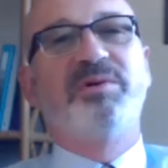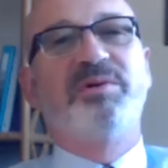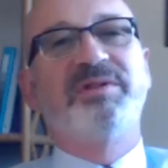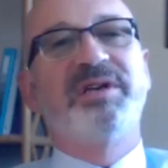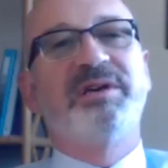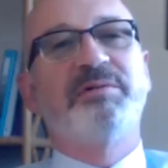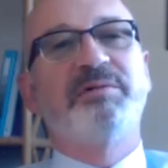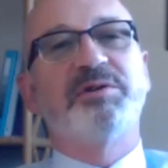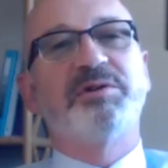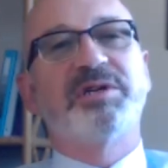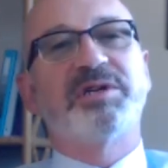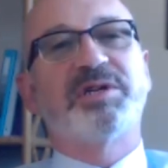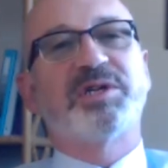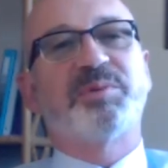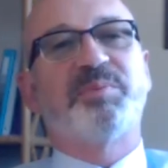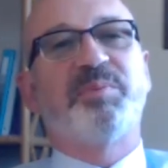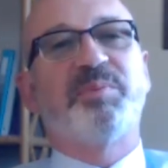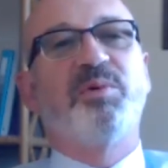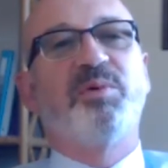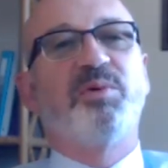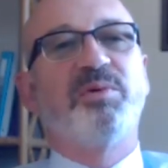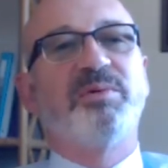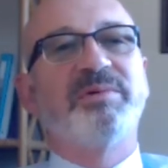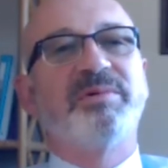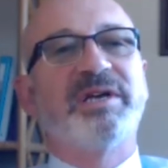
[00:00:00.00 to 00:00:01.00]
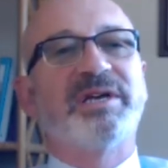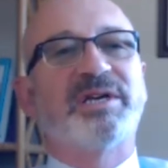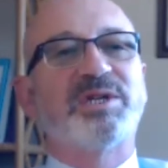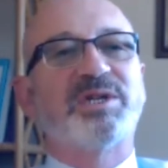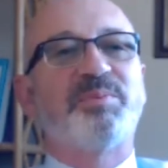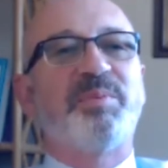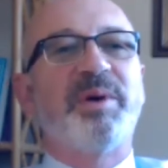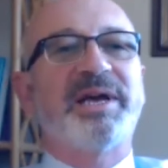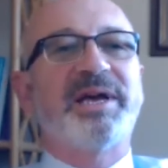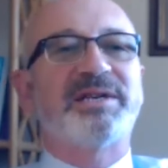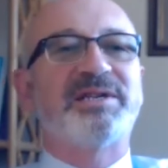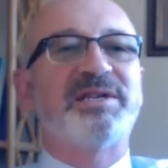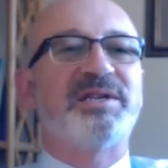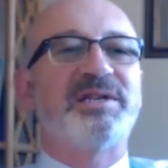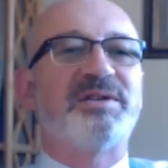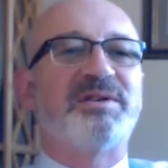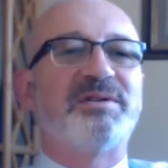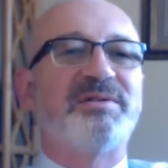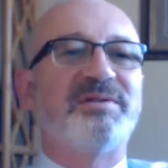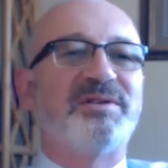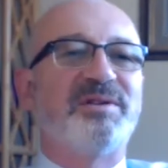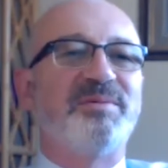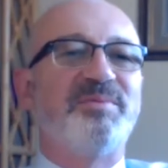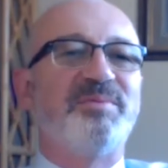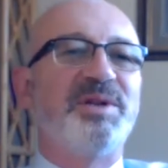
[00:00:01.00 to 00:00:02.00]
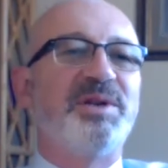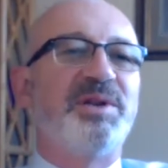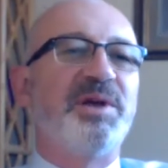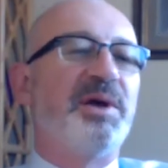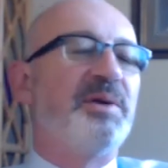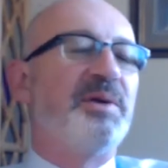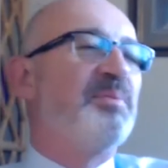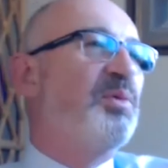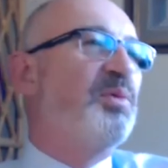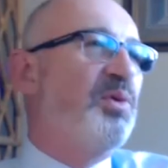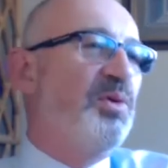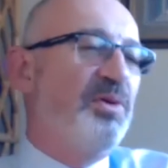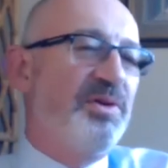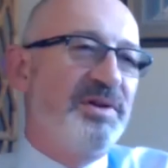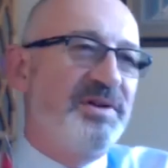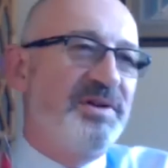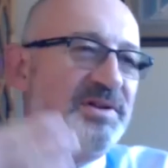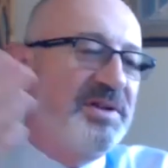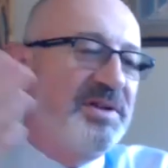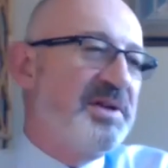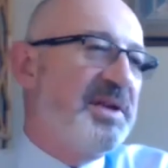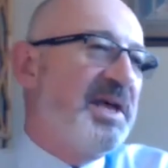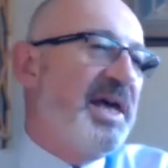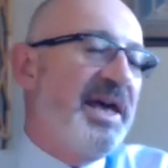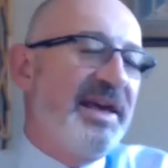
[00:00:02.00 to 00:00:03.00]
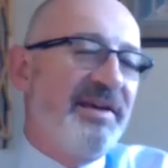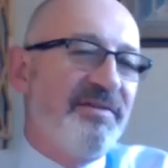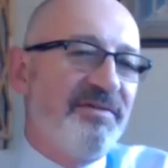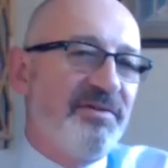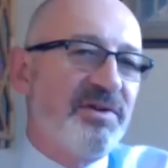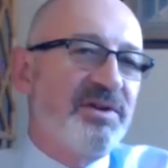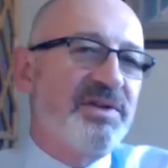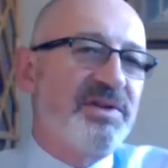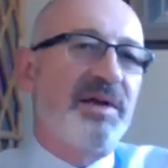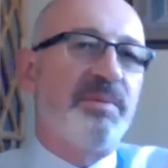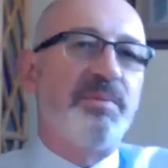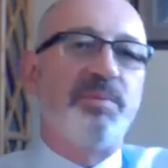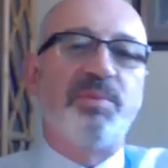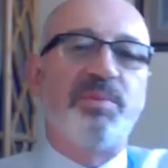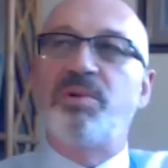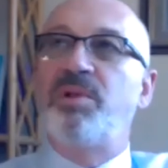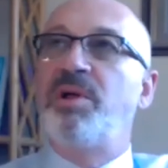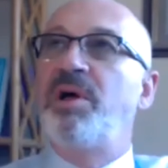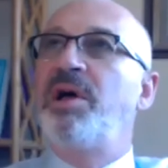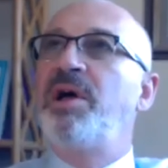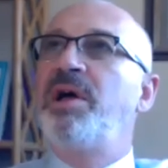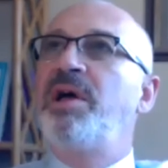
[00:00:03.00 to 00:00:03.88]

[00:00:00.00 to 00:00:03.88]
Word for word: they would ex- expect it to be done more than today, for example.